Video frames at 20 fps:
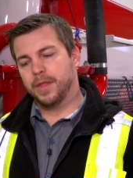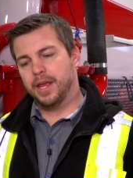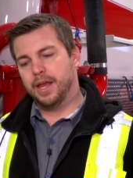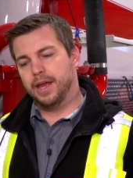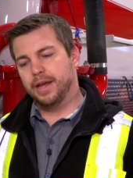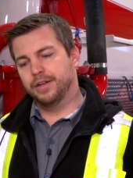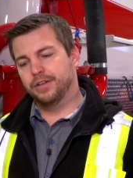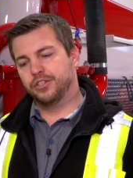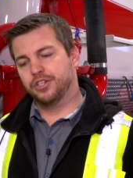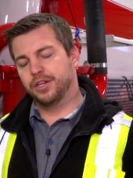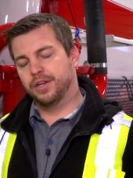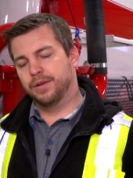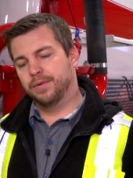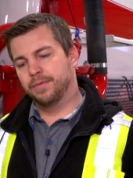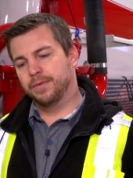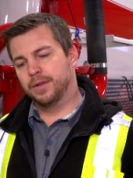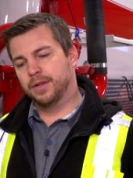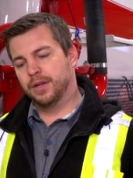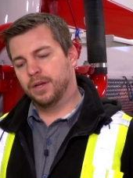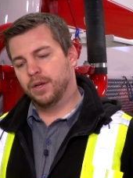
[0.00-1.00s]
Engine
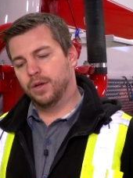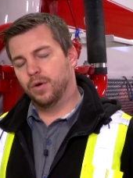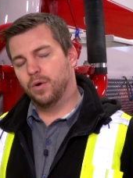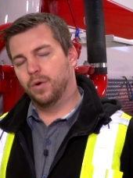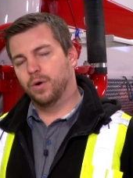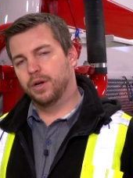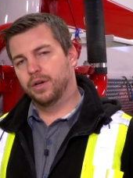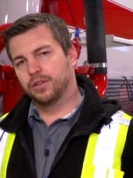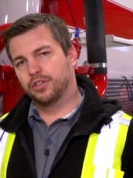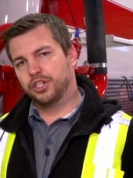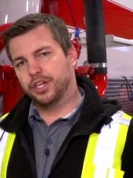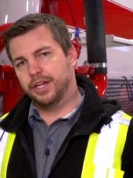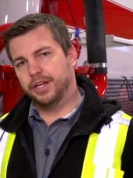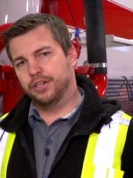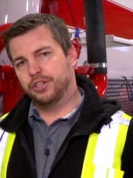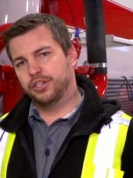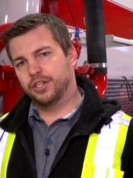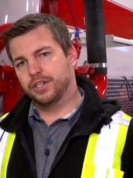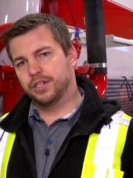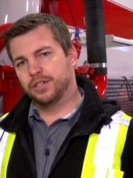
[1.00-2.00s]
oil
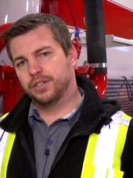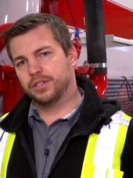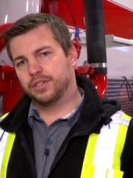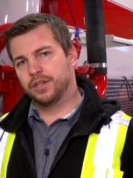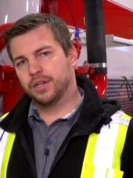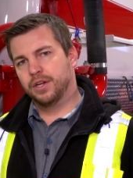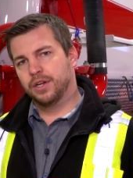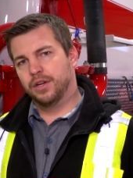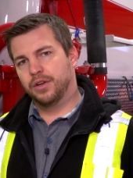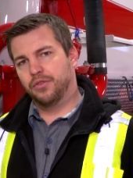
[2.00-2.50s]
changes,